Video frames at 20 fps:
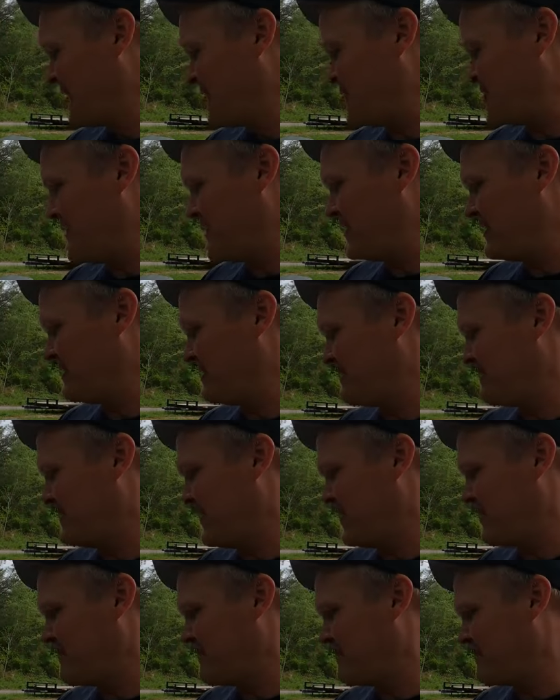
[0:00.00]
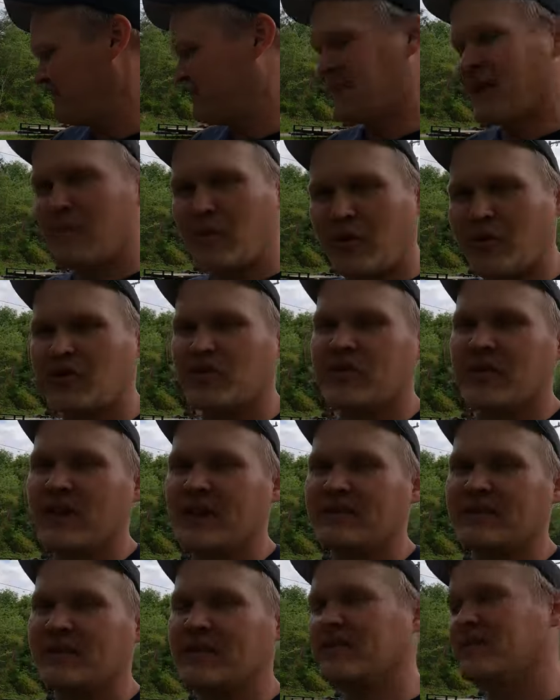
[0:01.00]
But yeah, I'm pretty sure
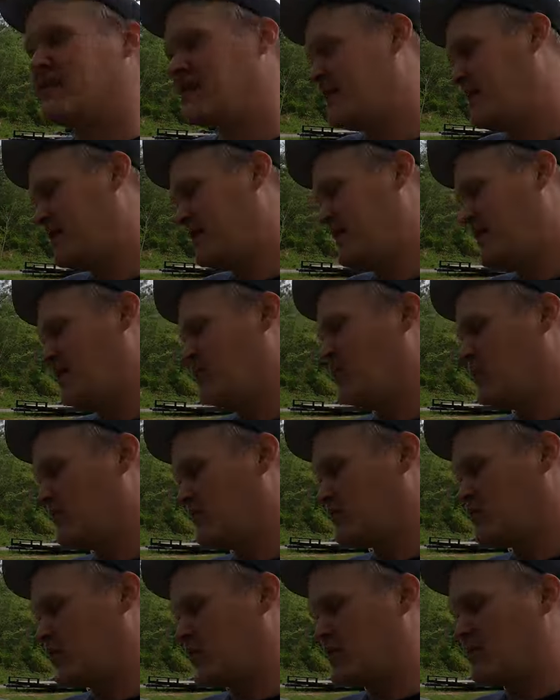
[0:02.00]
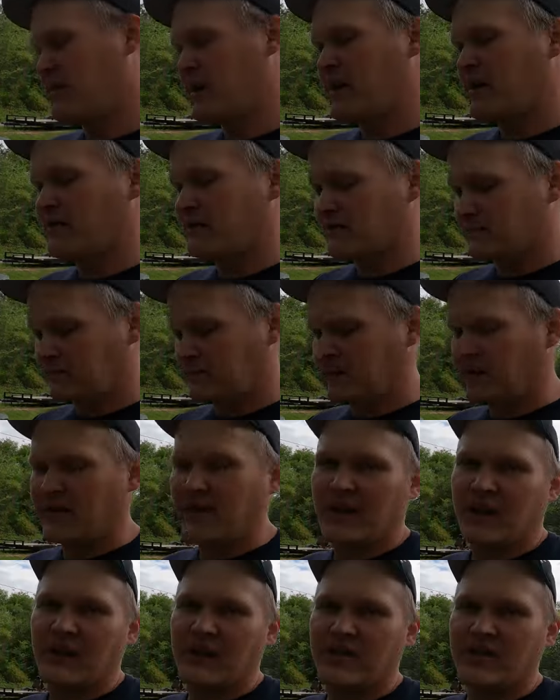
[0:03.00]
that's it. I'm gonna switch them out and
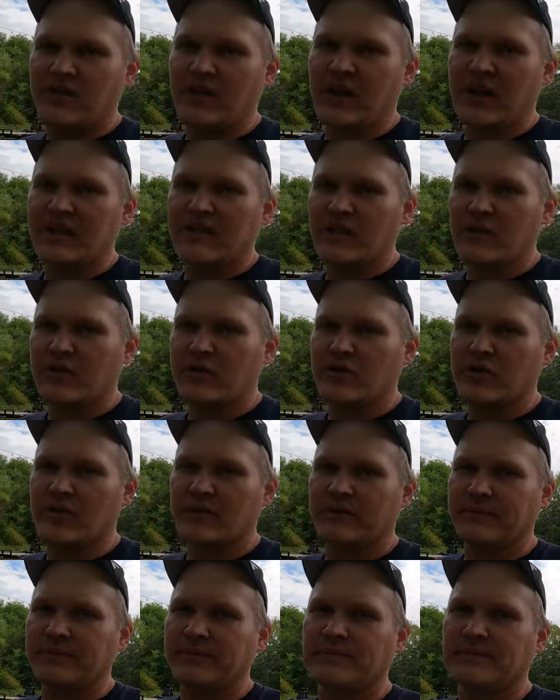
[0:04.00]
then I'll let you guys know for sure.